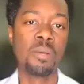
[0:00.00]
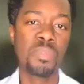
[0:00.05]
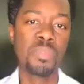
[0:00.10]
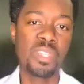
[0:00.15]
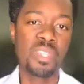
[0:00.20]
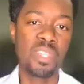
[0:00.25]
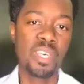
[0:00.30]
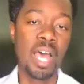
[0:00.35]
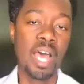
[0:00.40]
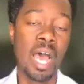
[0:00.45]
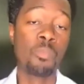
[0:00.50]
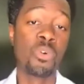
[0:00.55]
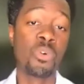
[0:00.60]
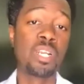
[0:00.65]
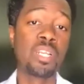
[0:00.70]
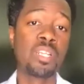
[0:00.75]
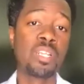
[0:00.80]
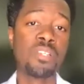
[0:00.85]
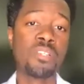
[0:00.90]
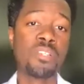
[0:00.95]
that I'm
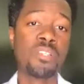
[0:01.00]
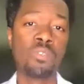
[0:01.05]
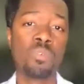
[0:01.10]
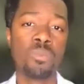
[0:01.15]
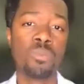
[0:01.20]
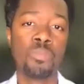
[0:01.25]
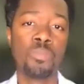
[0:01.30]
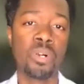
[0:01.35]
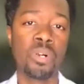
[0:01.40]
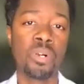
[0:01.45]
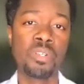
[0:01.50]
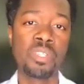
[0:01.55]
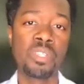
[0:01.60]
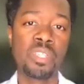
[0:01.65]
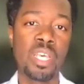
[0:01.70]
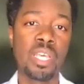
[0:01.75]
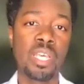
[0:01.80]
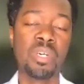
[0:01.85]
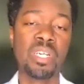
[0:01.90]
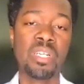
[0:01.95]
running into per
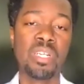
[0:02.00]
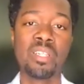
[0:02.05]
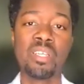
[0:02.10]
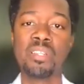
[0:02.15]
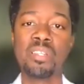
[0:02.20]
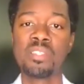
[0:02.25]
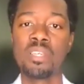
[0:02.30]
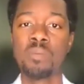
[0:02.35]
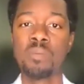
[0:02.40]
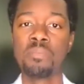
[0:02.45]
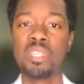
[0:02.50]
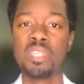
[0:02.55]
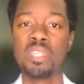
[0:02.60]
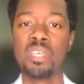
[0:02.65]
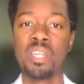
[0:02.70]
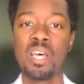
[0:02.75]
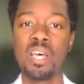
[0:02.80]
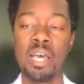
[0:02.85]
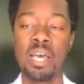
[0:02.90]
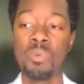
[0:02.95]
se, but it is something
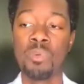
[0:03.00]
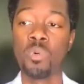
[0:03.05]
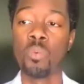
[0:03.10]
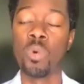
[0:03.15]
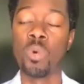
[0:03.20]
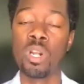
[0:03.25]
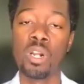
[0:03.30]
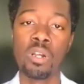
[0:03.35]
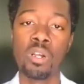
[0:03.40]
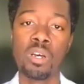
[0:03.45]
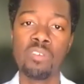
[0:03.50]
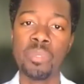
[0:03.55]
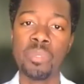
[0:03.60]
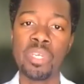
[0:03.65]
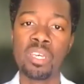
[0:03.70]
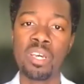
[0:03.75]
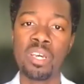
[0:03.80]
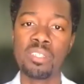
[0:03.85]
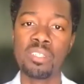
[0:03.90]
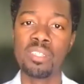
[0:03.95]
that I'm aware of
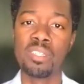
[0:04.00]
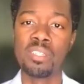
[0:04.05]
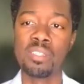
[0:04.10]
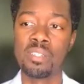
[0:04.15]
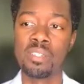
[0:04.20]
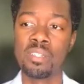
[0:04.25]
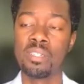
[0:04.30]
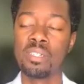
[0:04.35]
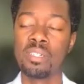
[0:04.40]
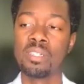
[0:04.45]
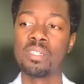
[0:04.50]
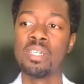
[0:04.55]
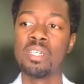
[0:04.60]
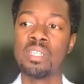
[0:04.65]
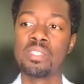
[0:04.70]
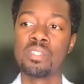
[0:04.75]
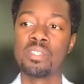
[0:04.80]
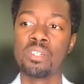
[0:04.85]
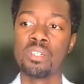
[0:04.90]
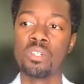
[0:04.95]
because it's a
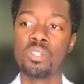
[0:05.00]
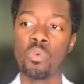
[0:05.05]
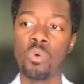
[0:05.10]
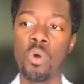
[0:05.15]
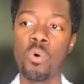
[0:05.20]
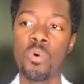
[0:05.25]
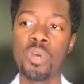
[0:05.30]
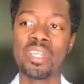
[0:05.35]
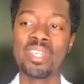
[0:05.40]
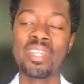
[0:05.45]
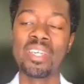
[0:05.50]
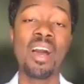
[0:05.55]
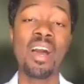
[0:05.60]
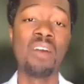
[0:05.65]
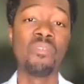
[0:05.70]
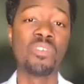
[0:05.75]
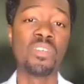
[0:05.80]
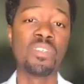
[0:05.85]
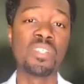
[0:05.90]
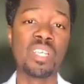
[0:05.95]
it's a growing
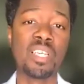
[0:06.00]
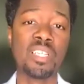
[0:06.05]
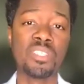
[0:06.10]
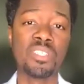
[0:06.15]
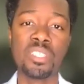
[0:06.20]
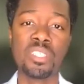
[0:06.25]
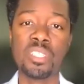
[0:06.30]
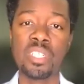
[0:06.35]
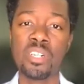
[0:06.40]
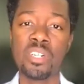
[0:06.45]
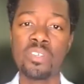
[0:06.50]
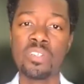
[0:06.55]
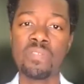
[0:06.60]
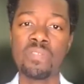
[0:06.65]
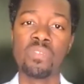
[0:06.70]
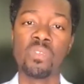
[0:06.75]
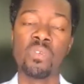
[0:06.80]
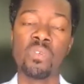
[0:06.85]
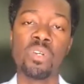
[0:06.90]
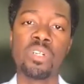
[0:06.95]
conversation here in
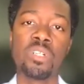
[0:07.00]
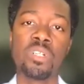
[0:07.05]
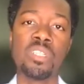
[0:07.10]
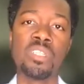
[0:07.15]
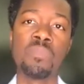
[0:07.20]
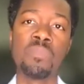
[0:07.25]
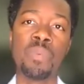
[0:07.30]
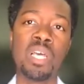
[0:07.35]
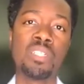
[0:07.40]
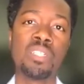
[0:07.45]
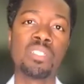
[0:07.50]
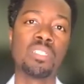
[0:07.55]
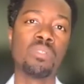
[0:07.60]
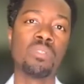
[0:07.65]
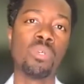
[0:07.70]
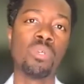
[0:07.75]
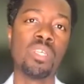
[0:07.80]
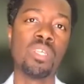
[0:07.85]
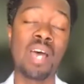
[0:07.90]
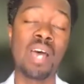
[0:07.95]
Florida, especially
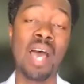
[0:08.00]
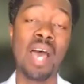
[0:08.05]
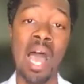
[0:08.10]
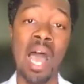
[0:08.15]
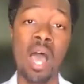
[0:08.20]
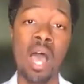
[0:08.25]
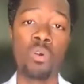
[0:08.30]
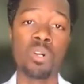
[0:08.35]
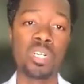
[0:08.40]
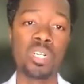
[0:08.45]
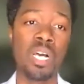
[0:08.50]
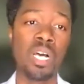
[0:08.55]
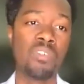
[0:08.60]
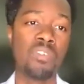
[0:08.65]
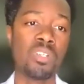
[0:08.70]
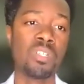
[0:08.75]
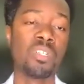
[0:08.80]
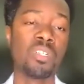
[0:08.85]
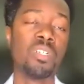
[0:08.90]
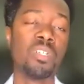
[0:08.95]
with our
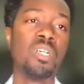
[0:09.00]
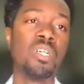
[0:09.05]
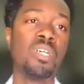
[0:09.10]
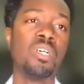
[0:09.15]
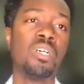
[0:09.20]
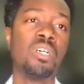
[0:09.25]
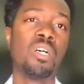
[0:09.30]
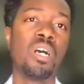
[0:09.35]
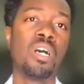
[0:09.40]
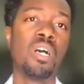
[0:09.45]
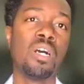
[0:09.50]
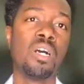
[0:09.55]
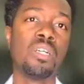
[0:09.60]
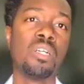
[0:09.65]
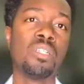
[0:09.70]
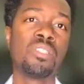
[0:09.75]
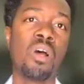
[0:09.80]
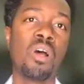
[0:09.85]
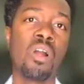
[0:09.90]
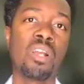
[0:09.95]
governor uh,
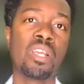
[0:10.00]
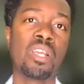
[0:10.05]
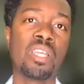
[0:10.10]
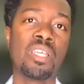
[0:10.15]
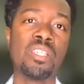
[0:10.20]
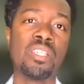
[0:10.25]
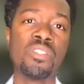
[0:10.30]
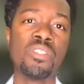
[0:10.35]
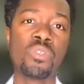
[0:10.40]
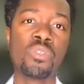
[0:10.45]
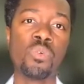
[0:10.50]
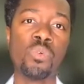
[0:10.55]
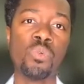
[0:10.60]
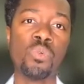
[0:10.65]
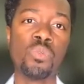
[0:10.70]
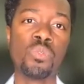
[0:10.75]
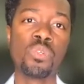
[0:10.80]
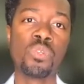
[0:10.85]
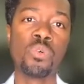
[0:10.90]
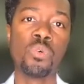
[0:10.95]
targeting
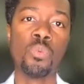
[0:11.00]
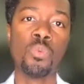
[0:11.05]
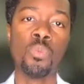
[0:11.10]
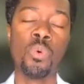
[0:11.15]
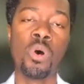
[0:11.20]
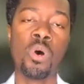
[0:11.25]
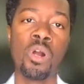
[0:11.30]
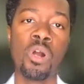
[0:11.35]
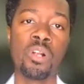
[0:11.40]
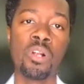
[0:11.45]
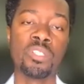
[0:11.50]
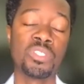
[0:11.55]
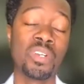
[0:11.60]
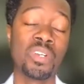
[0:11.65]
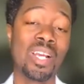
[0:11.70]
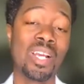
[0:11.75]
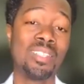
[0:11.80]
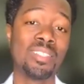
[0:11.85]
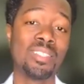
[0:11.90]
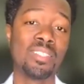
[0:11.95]
schools who are
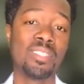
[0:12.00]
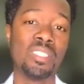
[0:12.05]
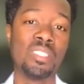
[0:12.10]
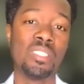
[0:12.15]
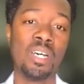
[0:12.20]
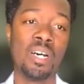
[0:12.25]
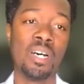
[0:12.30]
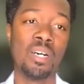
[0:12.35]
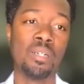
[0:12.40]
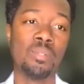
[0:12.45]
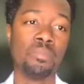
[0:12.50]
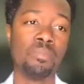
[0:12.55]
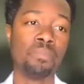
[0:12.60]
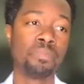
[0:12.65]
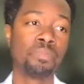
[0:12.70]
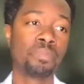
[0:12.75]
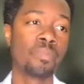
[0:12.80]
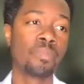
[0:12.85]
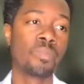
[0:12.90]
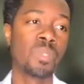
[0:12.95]
trying to um,
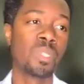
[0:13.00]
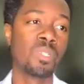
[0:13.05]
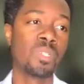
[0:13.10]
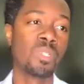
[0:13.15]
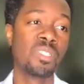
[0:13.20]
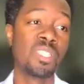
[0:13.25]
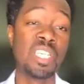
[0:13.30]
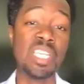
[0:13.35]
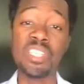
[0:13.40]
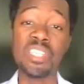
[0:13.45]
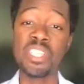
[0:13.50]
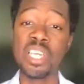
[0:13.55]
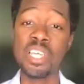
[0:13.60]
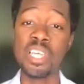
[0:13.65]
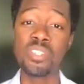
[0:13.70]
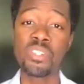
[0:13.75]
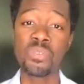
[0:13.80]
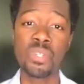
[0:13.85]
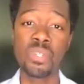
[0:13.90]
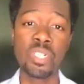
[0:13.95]
teach
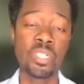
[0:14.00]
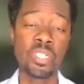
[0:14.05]
history.